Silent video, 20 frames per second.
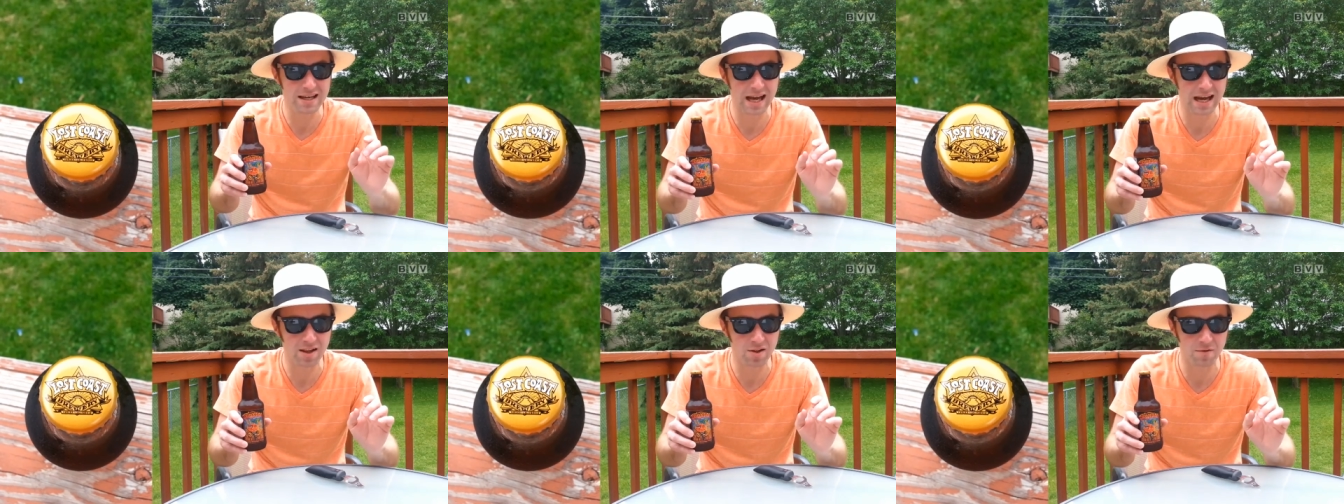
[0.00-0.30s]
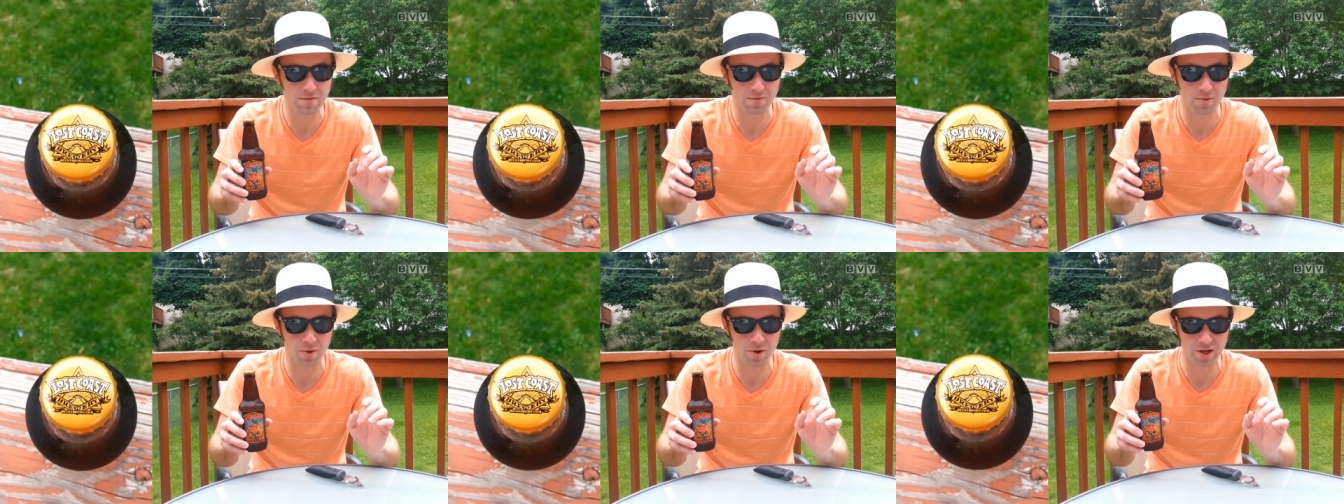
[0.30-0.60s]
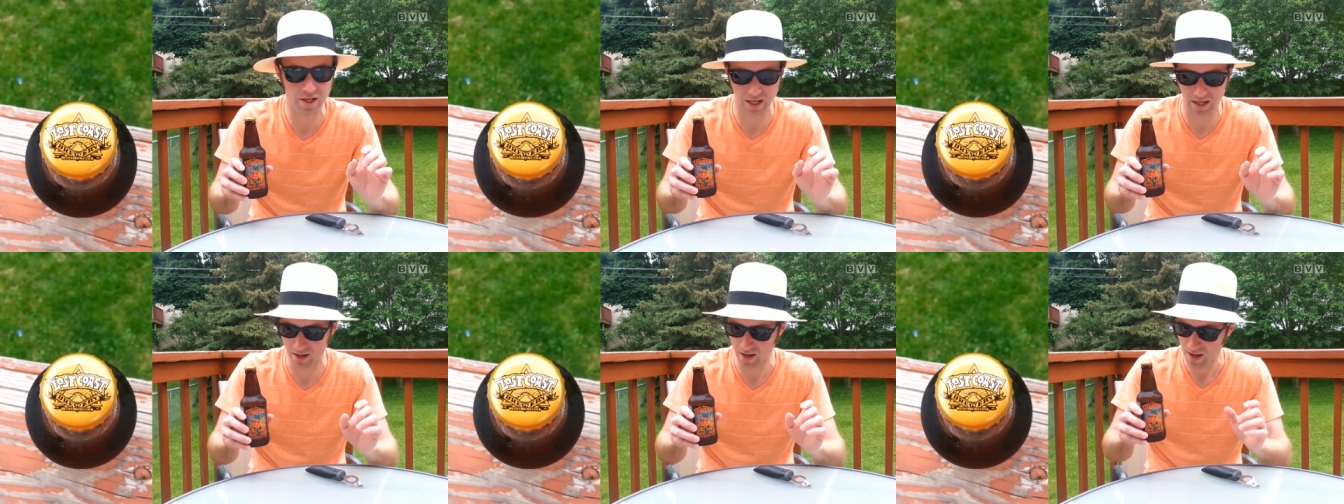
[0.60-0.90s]

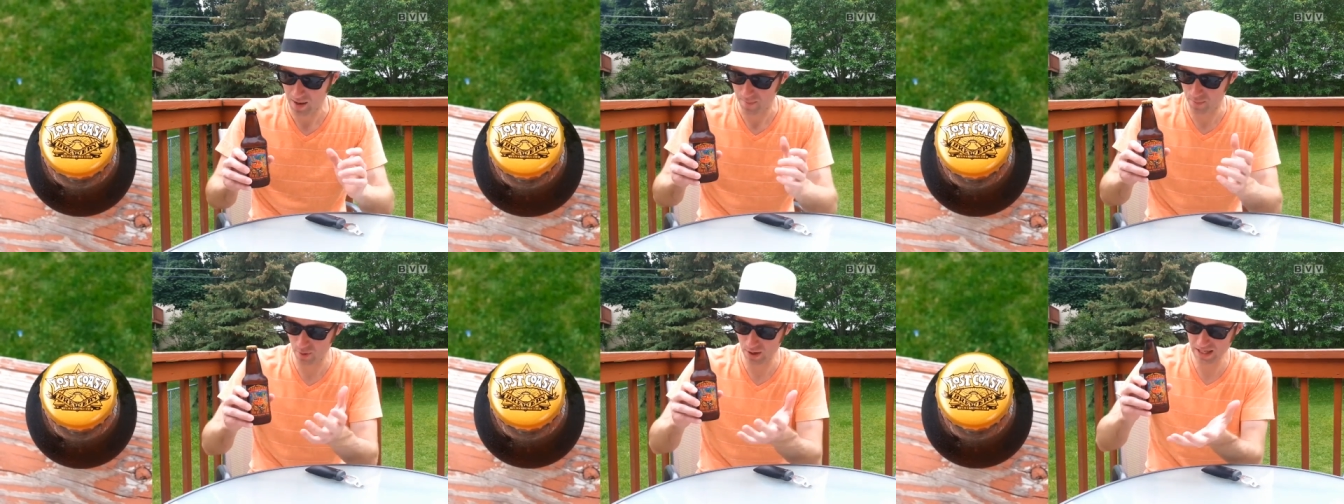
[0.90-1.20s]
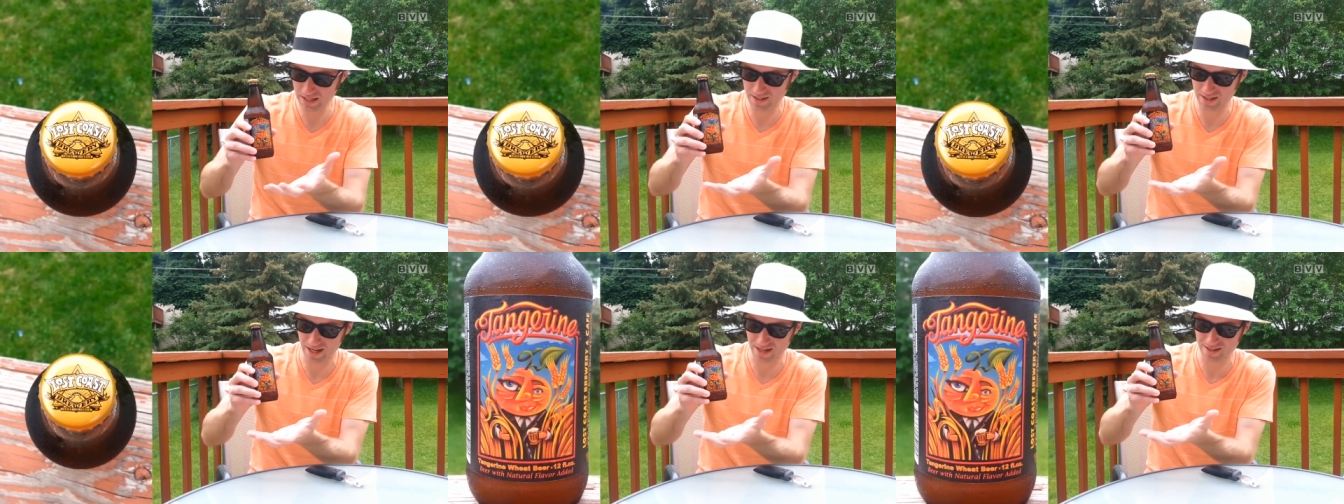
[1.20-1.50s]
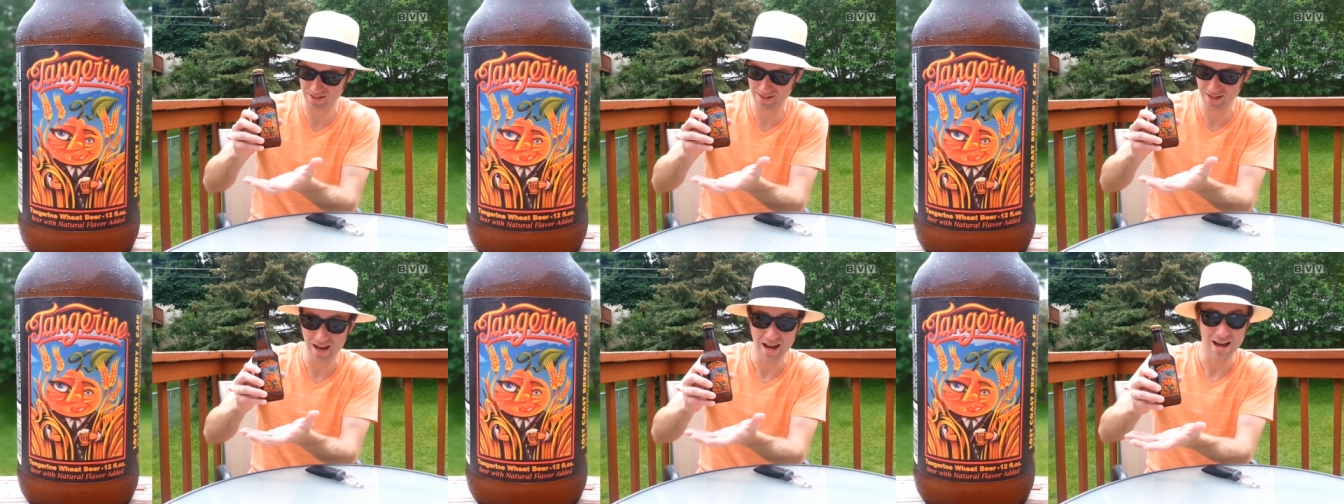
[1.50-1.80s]
California brings
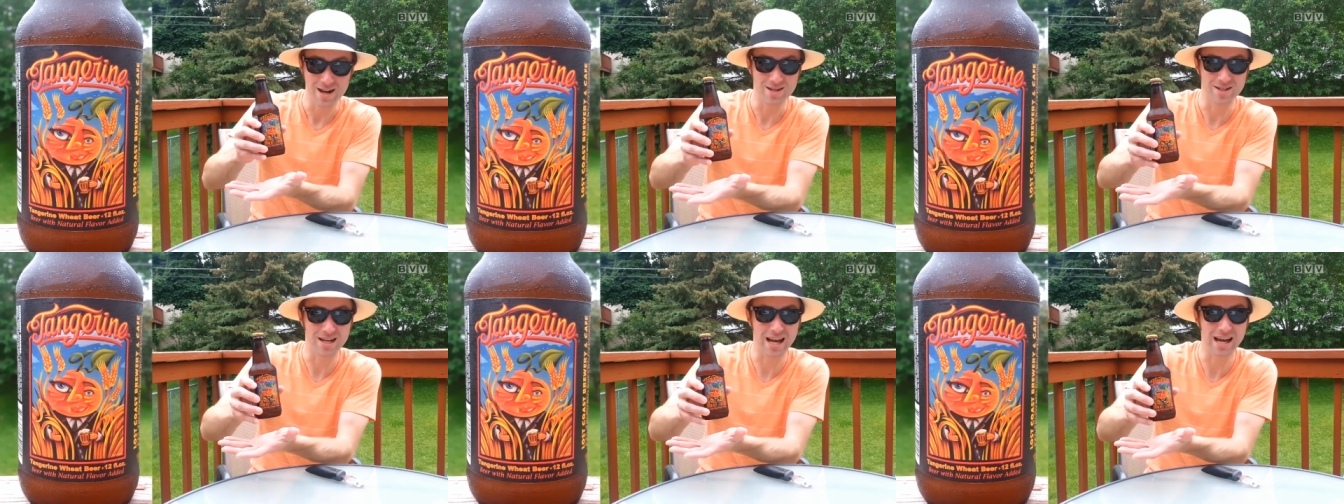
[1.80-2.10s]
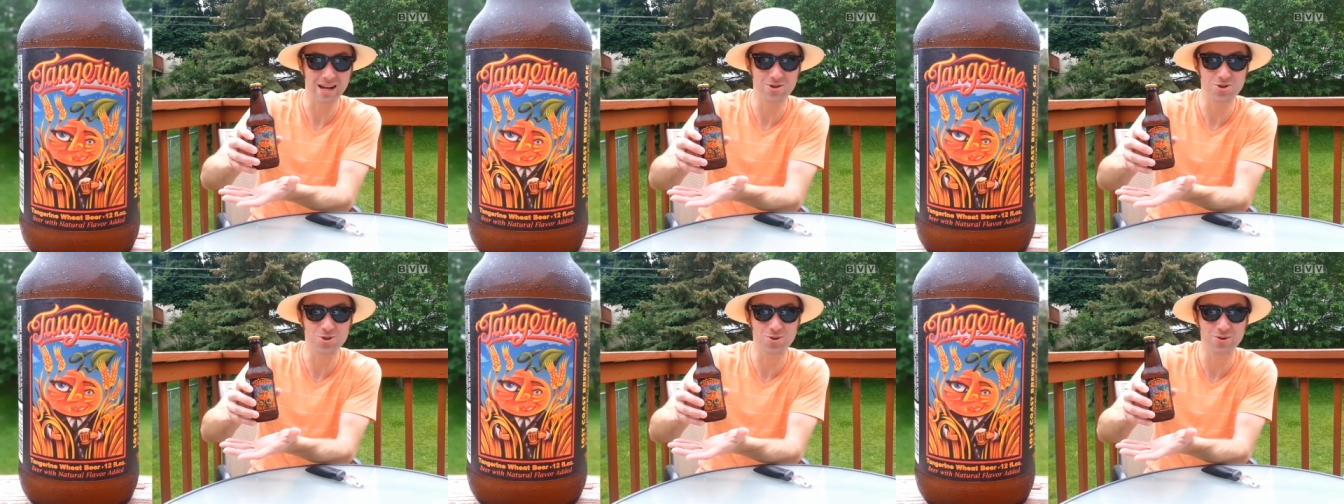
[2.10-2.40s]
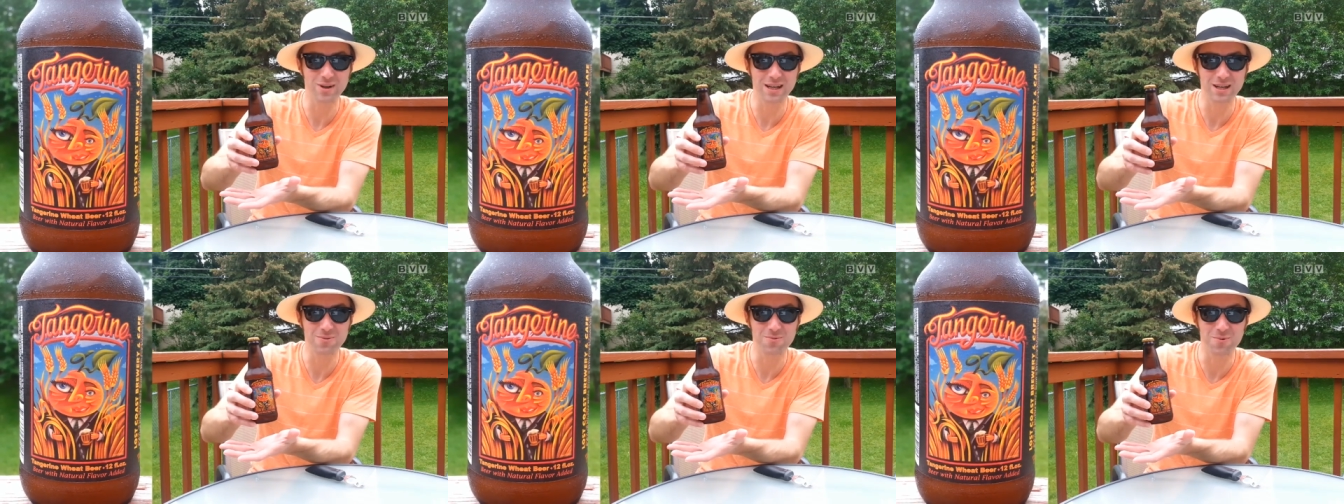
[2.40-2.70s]
us
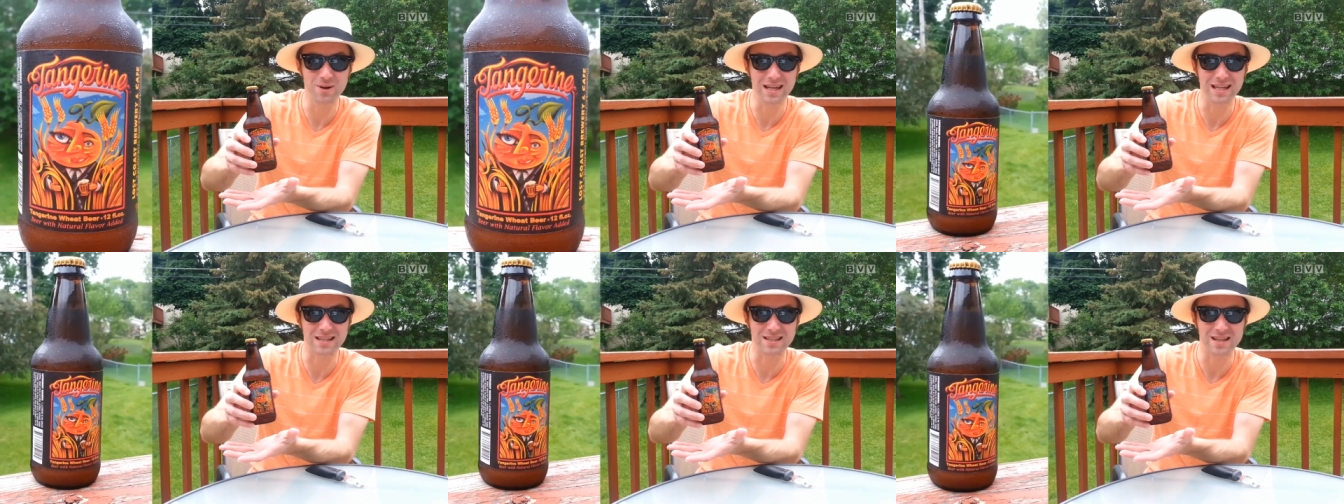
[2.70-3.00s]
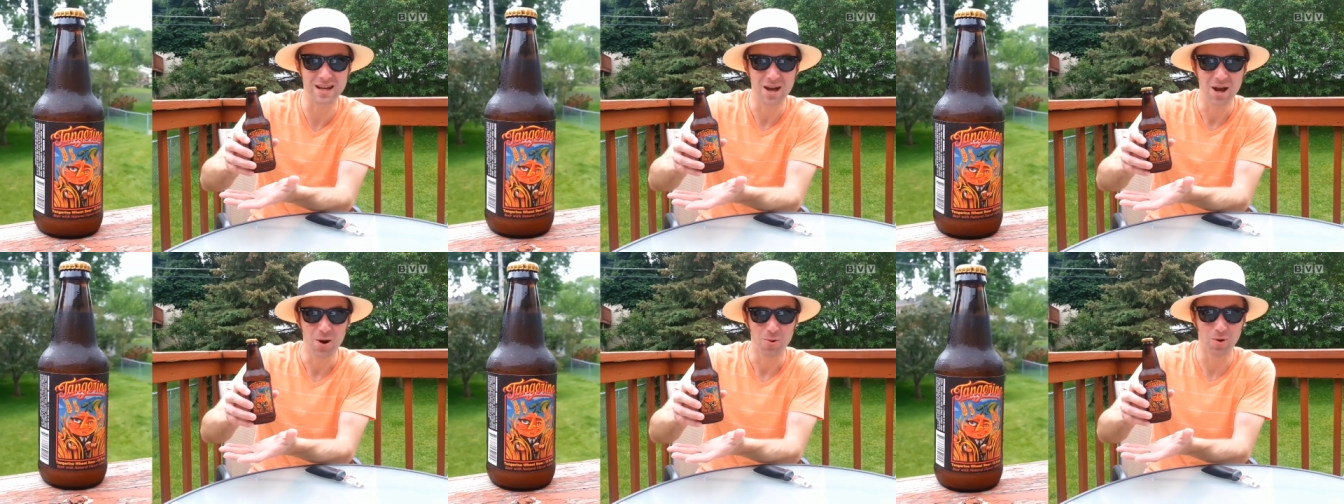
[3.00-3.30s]
Tangerine Wheat,